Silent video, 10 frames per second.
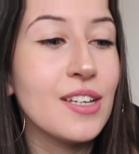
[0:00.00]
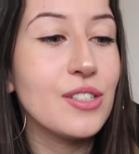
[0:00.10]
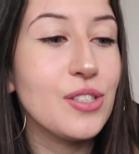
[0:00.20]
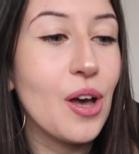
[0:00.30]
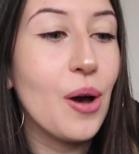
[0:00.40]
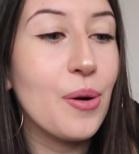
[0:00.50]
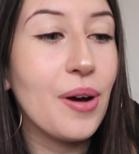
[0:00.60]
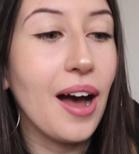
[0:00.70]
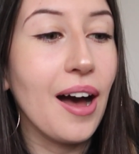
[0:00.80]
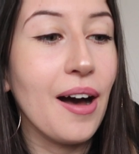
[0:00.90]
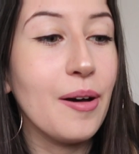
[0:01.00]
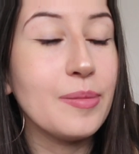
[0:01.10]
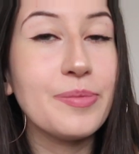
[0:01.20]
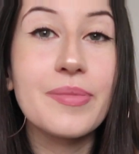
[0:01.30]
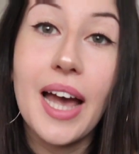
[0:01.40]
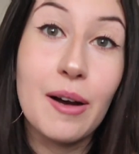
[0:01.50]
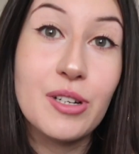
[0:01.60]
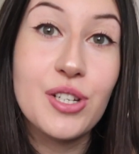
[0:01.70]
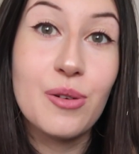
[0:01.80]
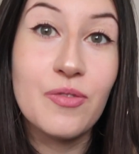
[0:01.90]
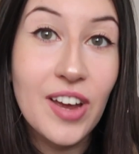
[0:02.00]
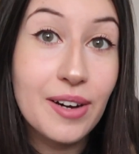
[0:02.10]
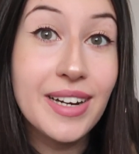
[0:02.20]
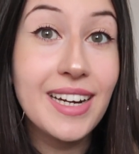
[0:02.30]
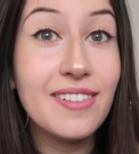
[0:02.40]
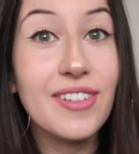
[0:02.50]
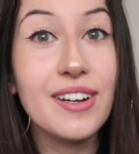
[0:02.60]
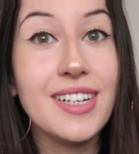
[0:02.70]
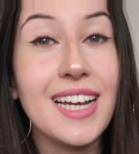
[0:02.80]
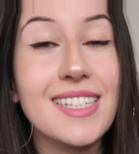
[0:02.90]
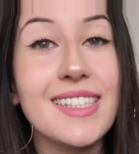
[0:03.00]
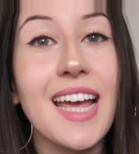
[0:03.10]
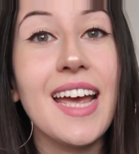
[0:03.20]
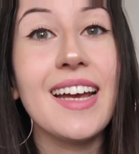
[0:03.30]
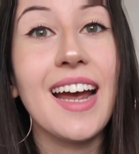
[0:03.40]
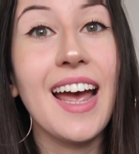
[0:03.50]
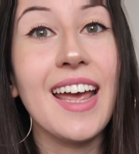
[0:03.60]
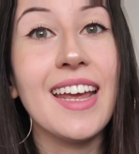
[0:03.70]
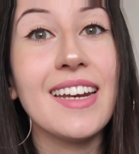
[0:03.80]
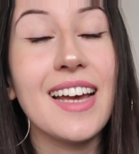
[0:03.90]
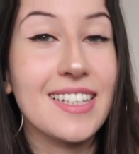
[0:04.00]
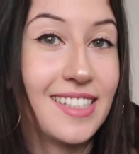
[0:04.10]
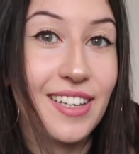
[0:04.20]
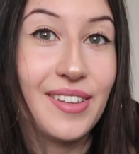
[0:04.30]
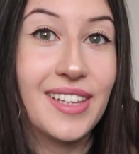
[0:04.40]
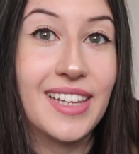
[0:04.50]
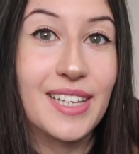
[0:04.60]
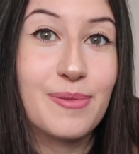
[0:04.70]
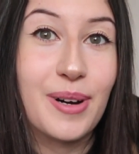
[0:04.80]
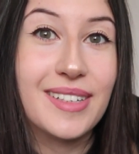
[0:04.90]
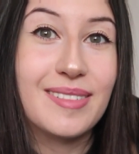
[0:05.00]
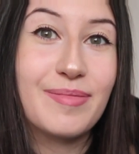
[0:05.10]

So I wish you a very nice day, and I'll see you in the next one.